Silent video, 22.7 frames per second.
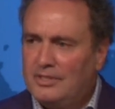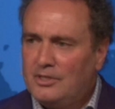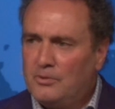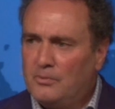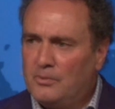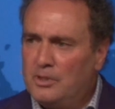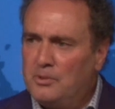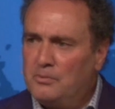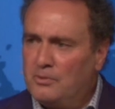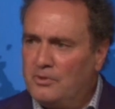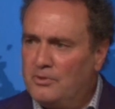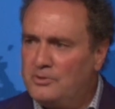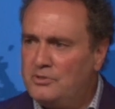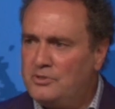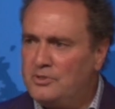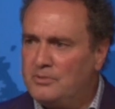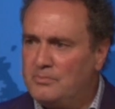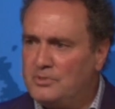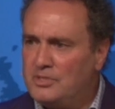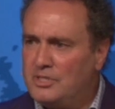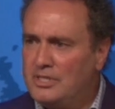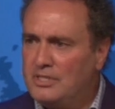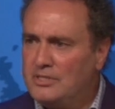We
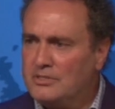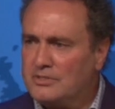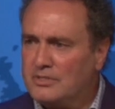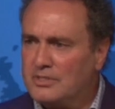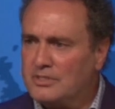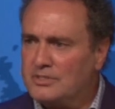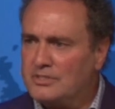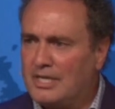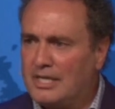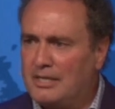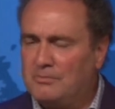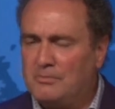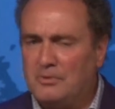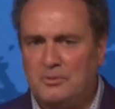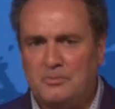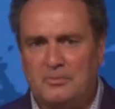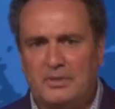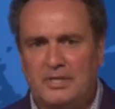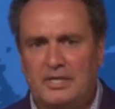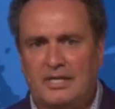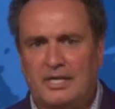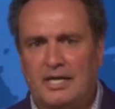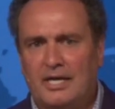worship Jesus, and
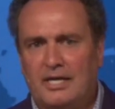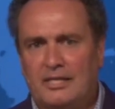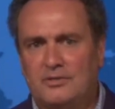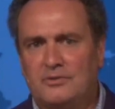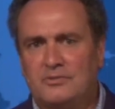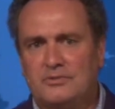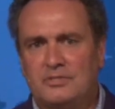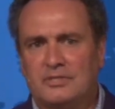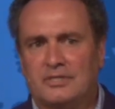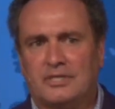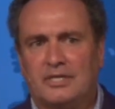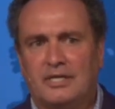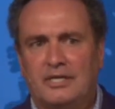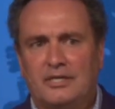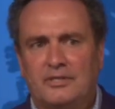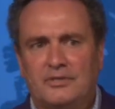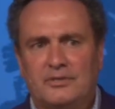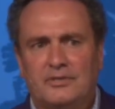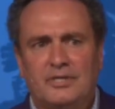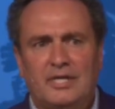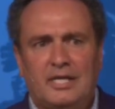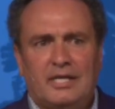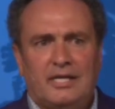when we gather
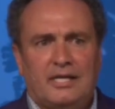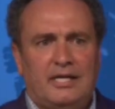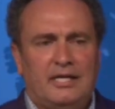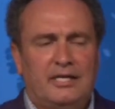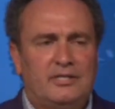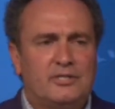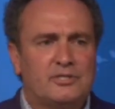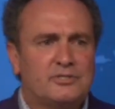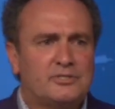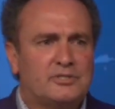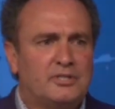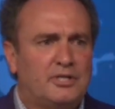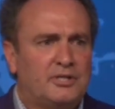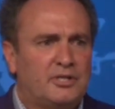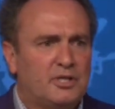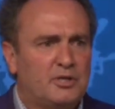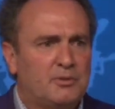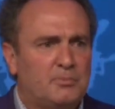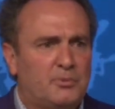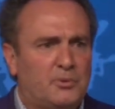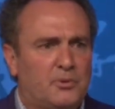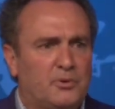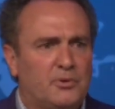together, it is
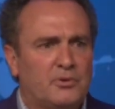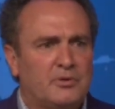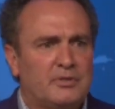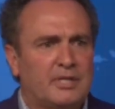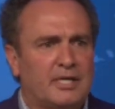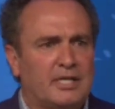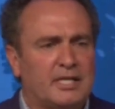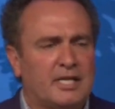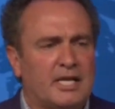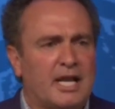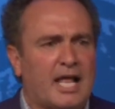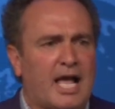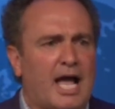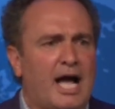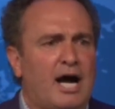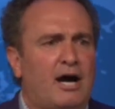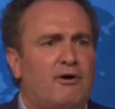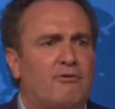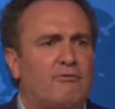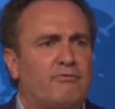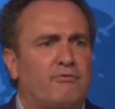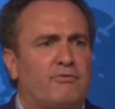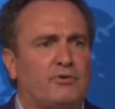nothing more than an
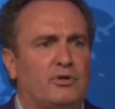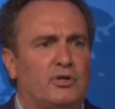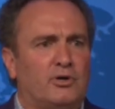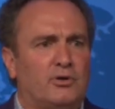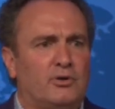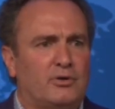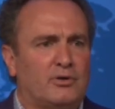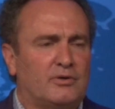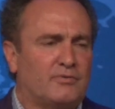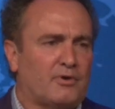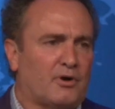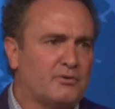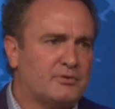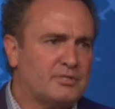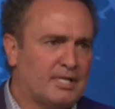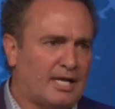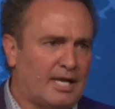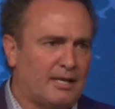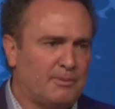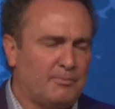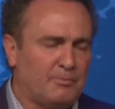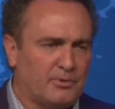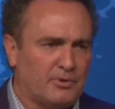outflow of our
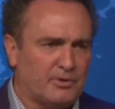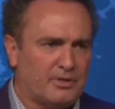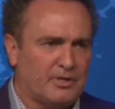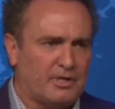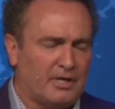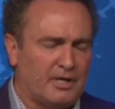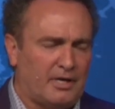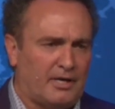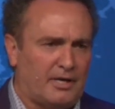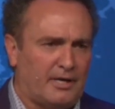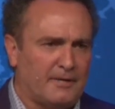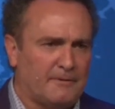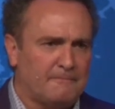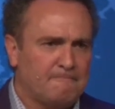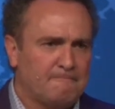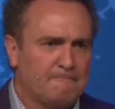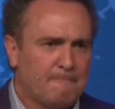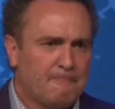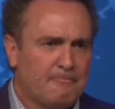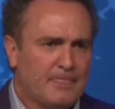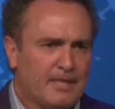time with God.